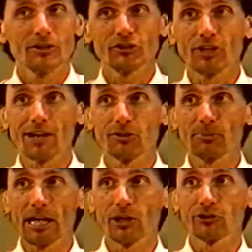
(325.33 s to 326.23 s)
The
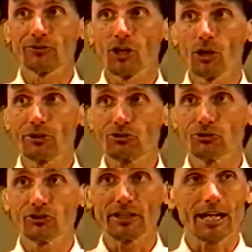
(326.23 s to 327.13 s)
sovereign powers have always
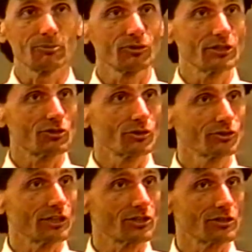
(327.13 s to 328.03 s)
used the admiralty
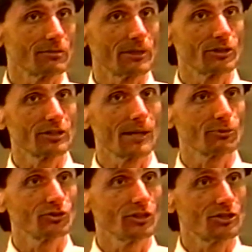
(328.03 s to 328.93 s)
jurisdiction and
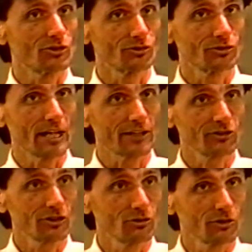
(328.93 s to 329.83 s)
maritime procedures to
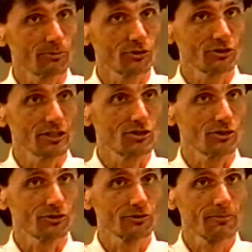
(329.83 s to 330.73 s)
execute their
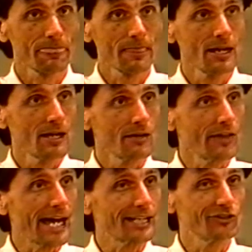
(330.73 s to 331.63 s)
procedures.
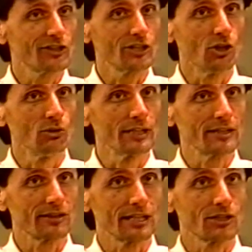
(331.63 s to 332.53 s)
That is the
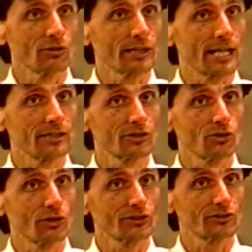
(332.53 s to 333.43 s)
only thing going on in the
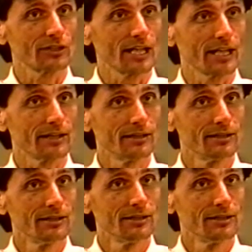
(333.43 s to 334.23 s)
courts today.